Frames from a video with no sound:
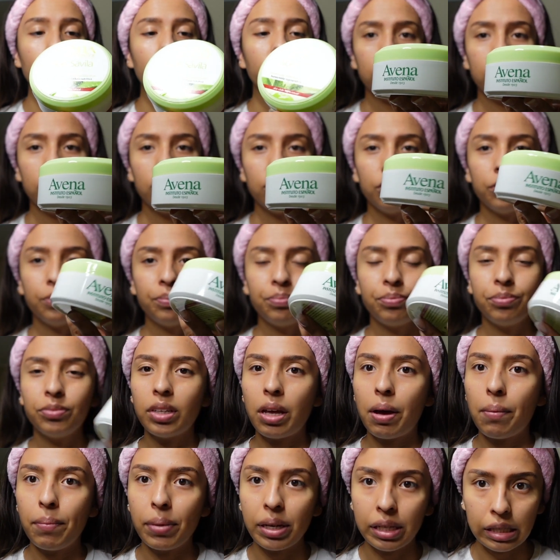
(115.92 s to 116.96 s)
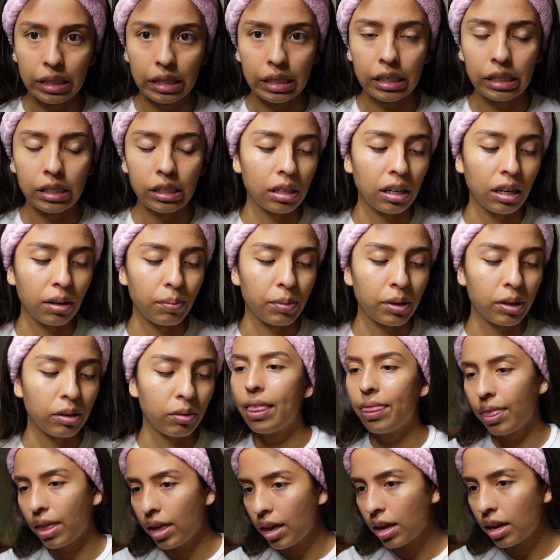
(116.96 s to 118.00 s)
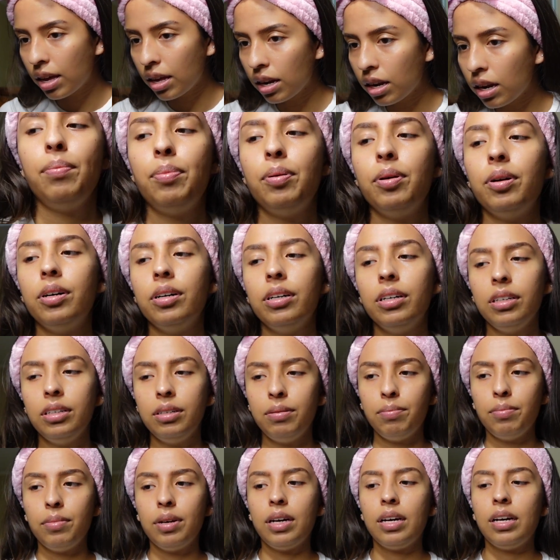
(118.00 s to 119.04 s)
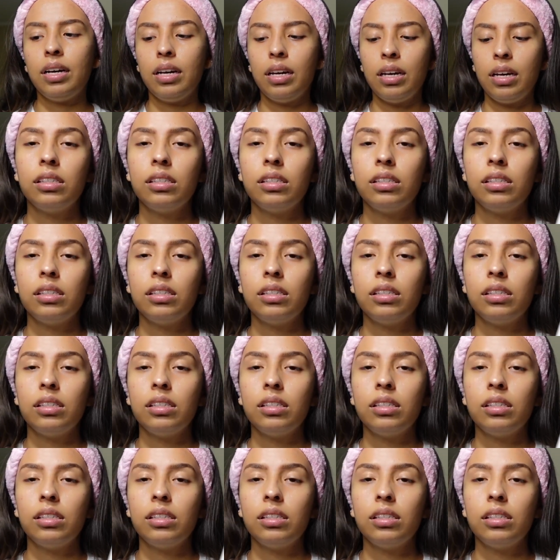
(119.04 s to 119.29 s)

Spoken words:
you know, that Mexican crema. And then I put my